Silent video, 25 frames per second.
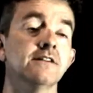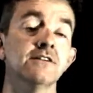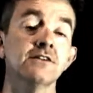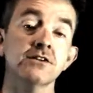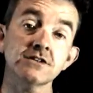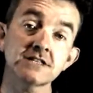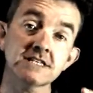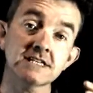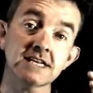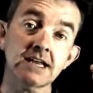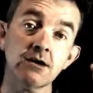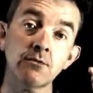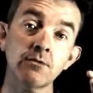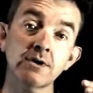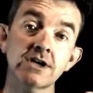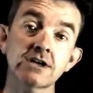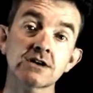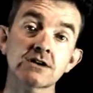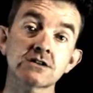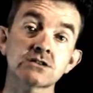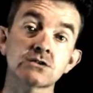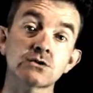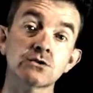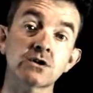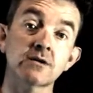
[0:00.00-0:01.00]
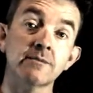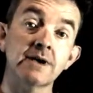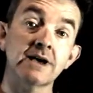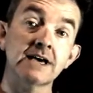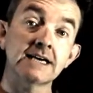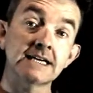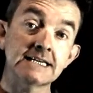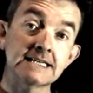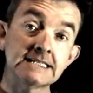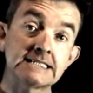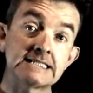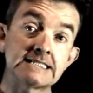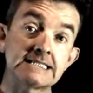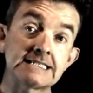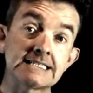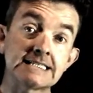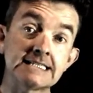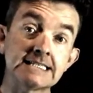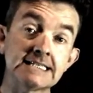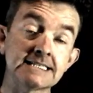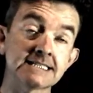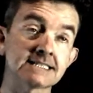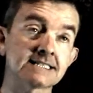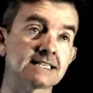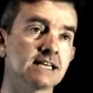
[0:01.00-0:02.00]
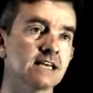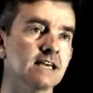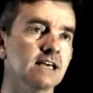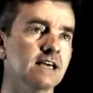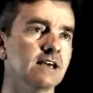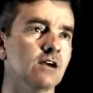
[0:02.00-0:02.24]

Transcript: so today we're going to talk about indices.